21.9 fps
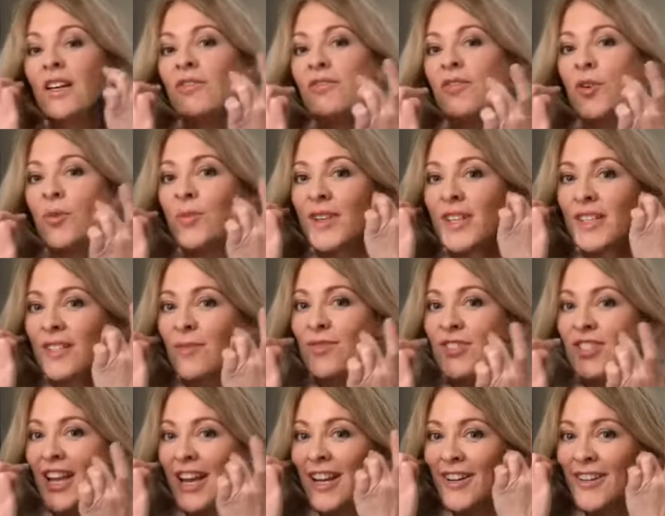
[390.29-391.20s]
forming some
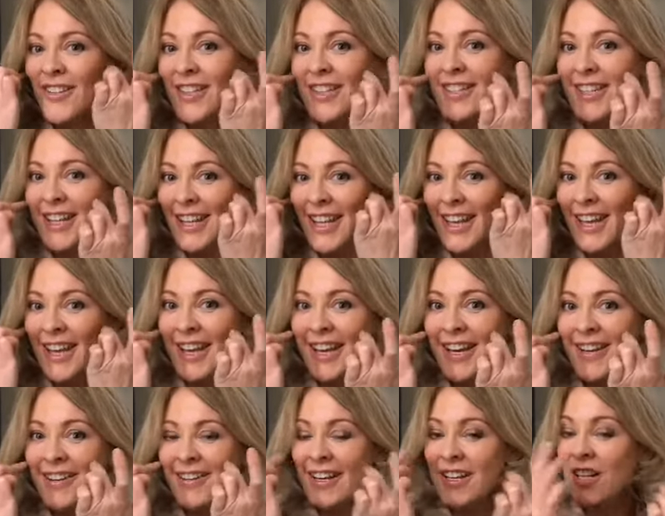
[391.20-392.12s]
shadows under
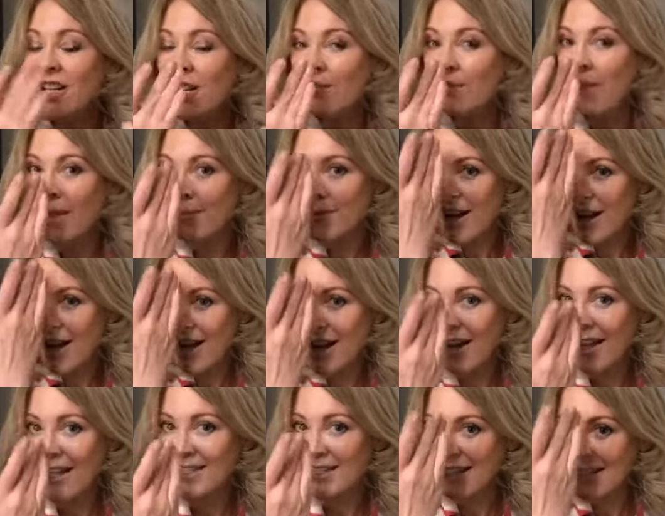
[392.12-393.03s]
here and maybe
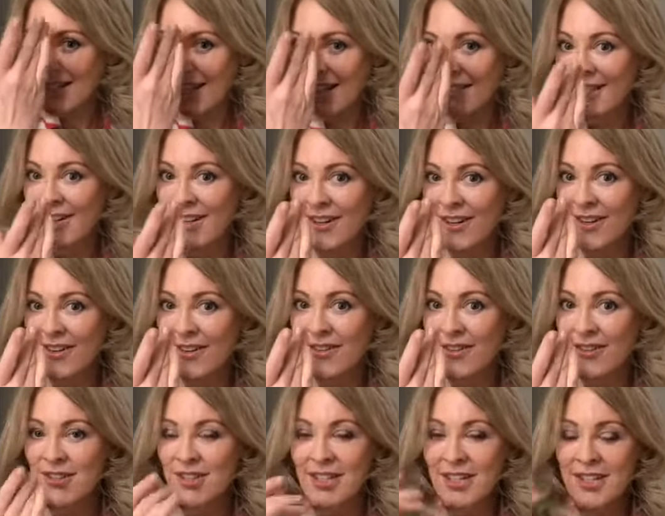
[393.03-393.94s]
highlighting down the
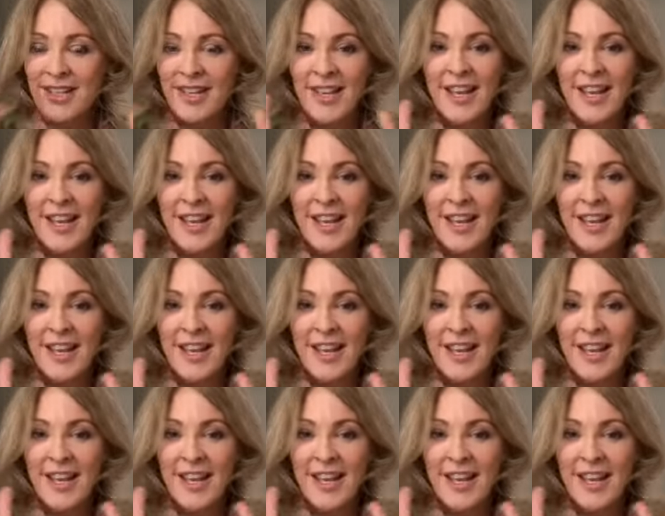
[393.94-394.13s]
nose and